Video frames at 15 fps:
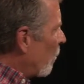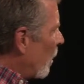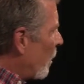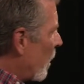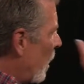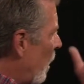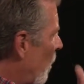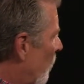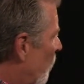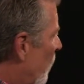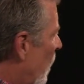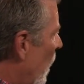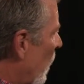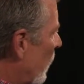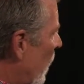kind of
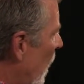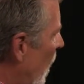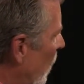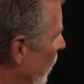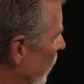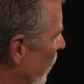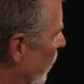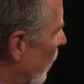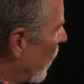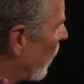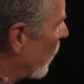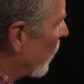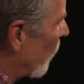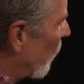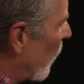got that kind
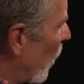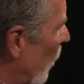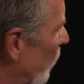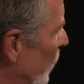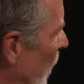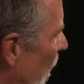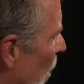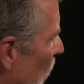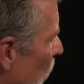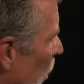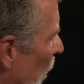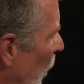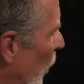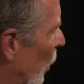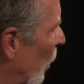of developed now
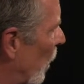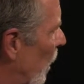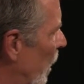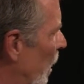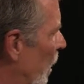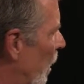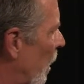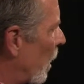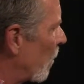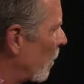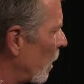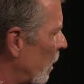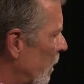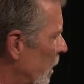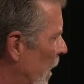pretty good, and I'm going
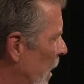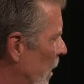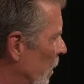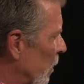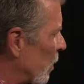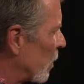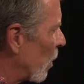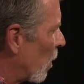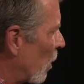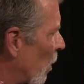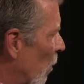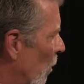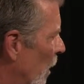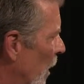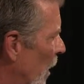to take and start
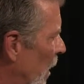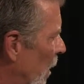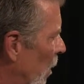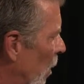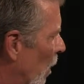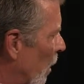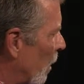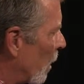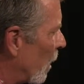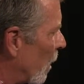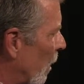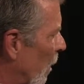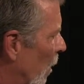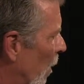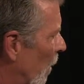going in on
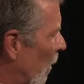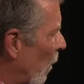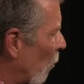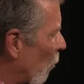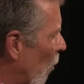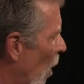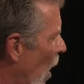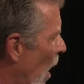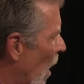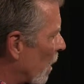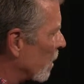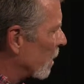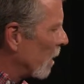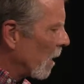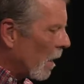the
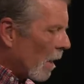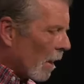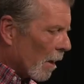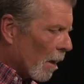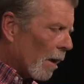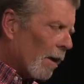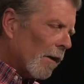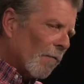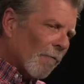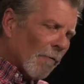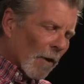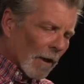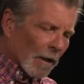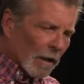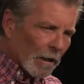rocks and kind of
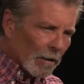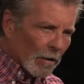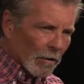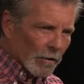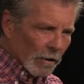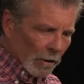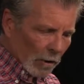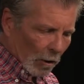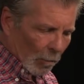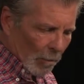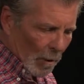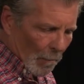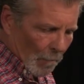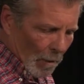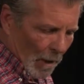defining those a little
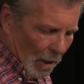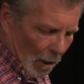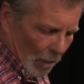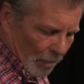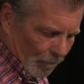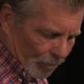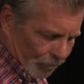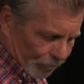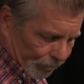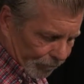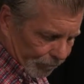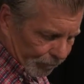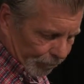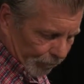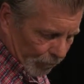bit better.
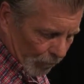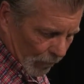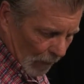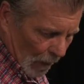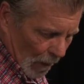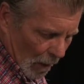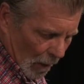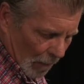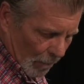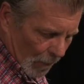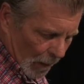A